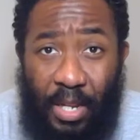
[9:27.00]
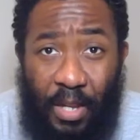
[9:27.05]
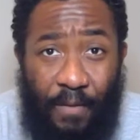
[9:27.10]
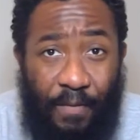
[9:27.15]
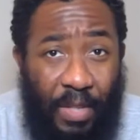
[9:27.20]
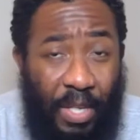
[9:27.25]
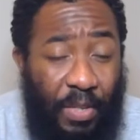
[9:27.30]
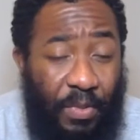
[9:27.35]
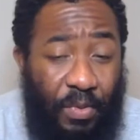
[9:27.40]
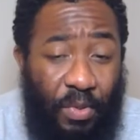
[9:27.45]
if
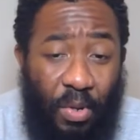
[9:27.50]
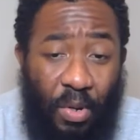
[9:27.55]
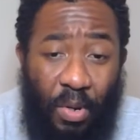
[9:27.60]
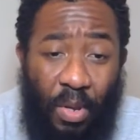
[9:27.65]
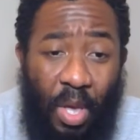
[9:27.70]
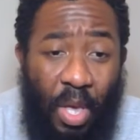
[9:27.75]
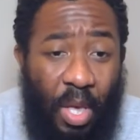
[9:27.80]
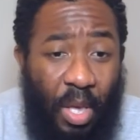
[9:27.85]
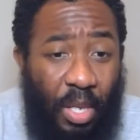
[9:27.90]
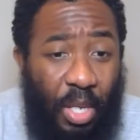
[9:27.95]
these are
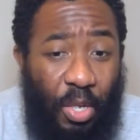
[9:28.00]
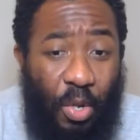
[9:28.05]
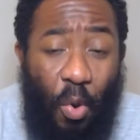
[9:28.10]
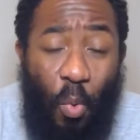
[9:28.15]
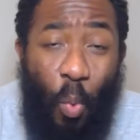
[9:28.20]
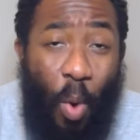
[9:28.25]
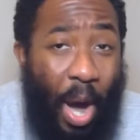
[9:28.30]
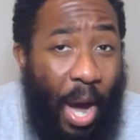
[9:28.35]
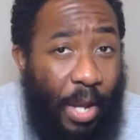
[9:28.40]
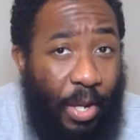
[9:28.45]
you know
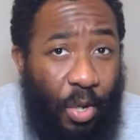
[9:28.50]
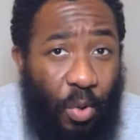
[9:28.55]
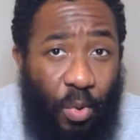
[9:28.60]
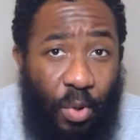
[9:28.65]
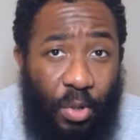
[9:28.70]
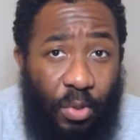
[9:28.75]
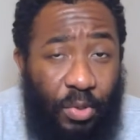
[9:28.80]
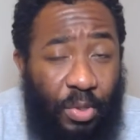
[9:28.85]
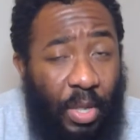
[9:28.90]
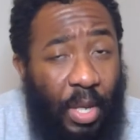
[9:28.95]

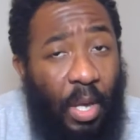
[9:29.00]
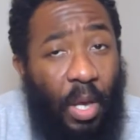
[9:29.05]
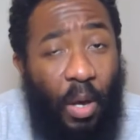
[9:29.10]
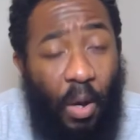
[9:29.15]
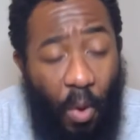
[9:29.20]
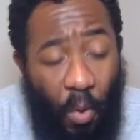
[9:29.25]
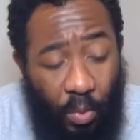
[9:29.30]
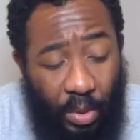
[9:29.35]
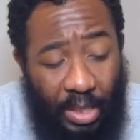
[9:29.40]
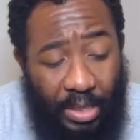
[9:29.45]
wanderers
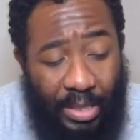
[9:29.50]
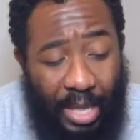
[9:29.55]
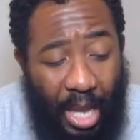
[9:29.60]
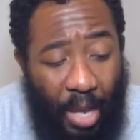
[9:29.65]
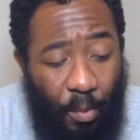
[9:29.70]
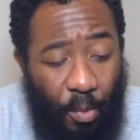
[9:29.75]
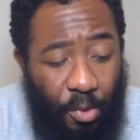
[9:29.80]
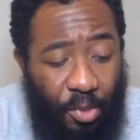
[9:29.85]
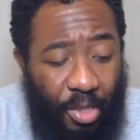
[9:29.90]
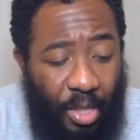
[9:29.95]
only
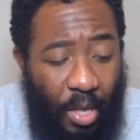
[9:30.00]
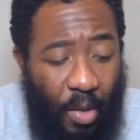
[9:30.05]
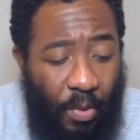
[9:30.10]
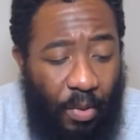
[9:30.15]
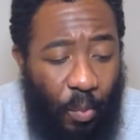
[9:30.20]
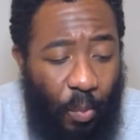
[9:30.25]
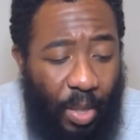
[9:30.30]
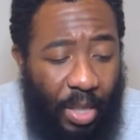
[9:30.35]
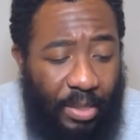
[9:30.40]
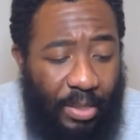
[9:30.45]
time will tell in
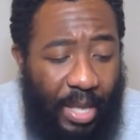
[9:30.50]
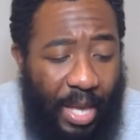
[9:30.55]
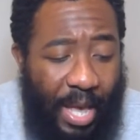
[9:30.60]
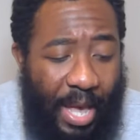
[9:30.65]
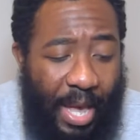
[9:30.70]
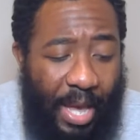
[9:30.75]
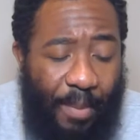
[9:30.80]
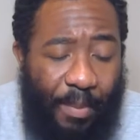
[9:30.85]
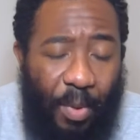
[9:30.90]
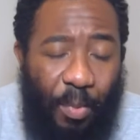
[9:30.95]
the weeks
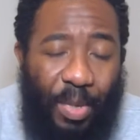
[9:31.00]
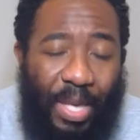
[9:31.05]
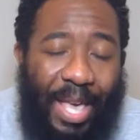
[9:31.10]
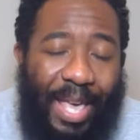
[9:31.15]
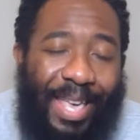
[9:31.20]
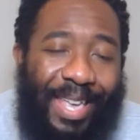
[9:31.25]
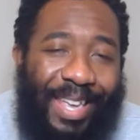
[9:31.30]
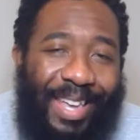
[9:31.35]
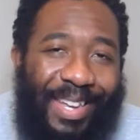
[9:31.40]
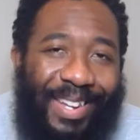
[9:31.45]
ahead, but we
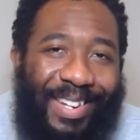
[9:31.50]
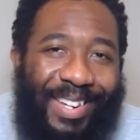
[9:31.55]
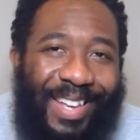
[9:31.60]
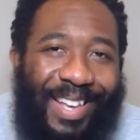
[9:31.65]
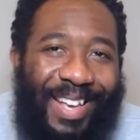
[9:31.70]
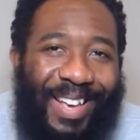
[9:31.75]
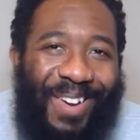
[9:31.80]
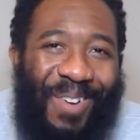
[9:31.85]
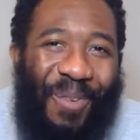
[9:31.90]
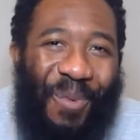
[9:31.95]
end
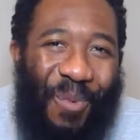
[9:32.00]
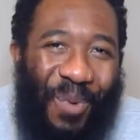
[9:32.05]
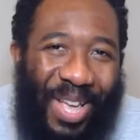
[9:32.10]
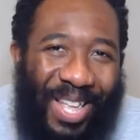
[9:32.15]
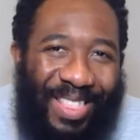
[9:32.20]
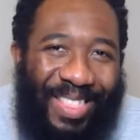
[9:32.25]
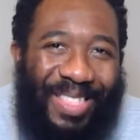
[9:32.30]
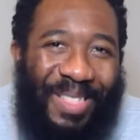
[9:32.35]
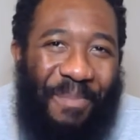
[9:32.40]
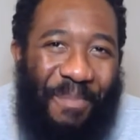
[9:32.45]

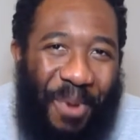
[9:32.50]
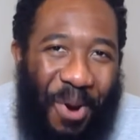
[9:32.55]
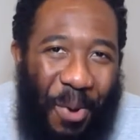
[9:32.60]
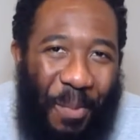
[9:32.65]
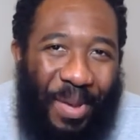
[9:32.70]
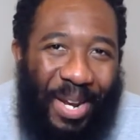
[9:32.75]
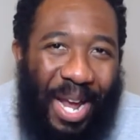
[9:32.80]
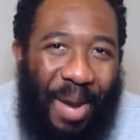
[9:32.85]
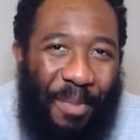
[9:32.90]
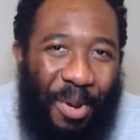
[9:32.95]
with the
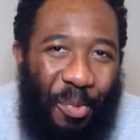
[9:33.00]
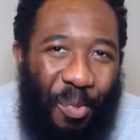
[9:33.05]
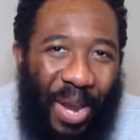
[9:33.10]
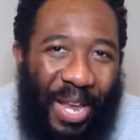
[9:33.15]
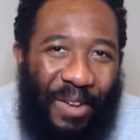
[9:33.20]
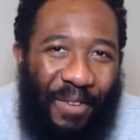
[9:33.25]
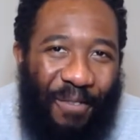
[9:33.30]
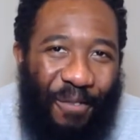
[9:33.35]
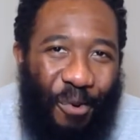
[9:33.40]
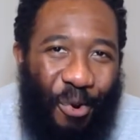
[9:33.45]
moment I've been
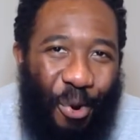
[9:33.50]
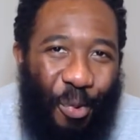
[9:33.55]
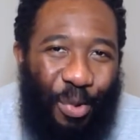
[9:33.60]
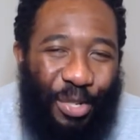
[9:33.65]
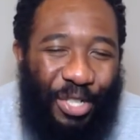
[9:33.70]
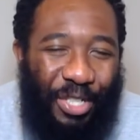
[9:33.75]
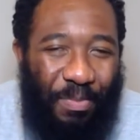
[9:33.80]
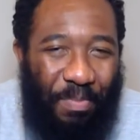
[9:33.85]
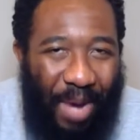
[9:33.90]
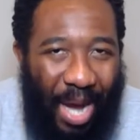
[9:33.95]
waiting for,
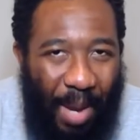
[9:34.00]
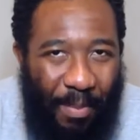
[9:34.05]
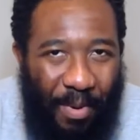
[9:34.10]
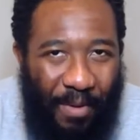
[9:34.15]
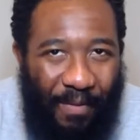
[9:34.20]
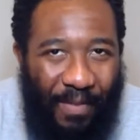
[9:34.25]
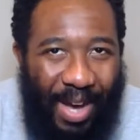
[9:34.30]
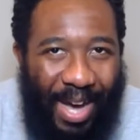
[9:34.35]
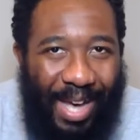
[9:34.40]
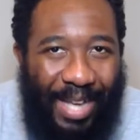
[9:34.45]
which is Baba
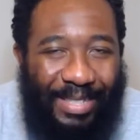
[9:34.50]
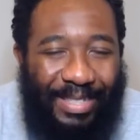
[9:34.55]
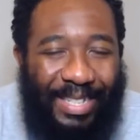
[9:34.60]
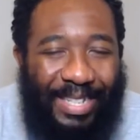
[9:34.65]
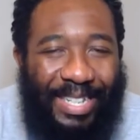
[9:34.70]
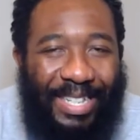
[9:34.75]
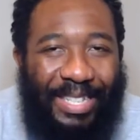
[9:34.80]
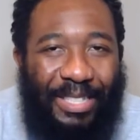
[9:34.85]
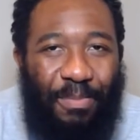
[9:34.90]
Voss and his